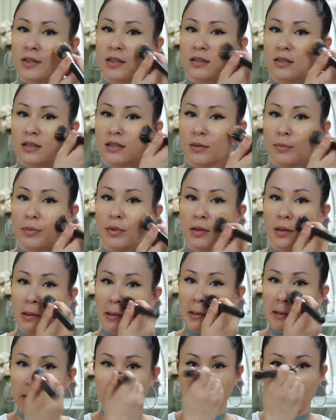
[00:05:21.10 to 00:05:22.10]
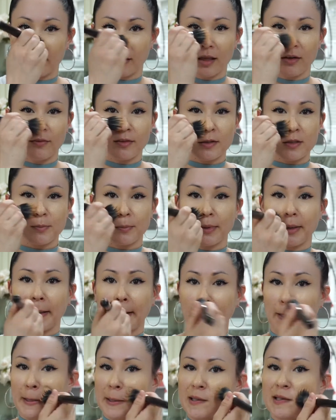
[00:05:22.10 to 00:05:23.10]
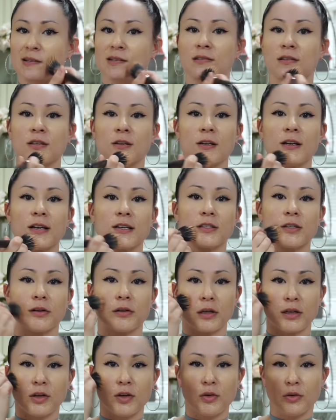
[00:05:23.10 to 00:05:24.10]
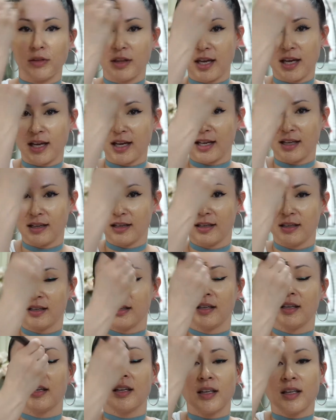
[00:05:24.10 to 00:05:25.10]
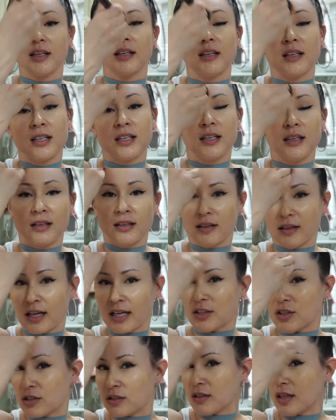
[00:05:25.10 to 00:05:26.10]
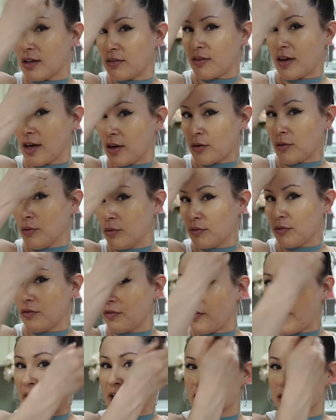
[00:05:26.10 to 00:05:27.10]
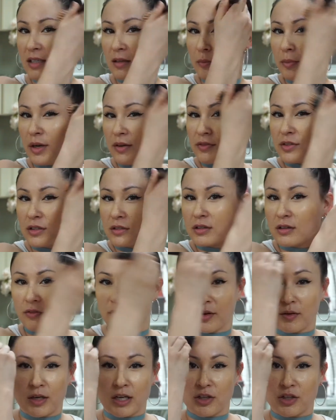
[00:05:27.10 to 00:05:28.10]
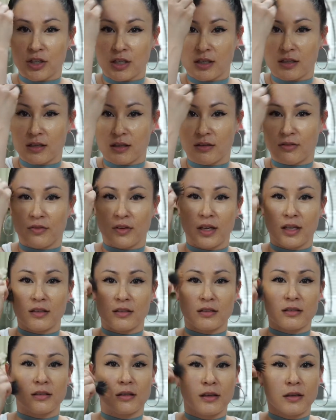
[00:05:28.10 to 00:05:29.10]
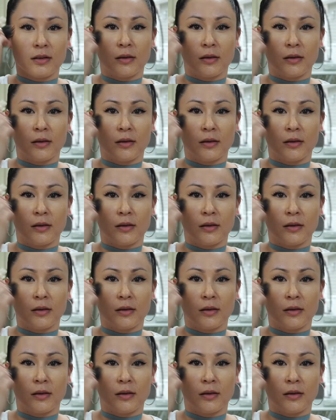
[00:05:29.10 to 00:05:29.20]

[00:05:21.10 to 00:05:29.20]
Stipple on. I love this brush. You guys already know that. I just love how fast it buffs the foundation into the face.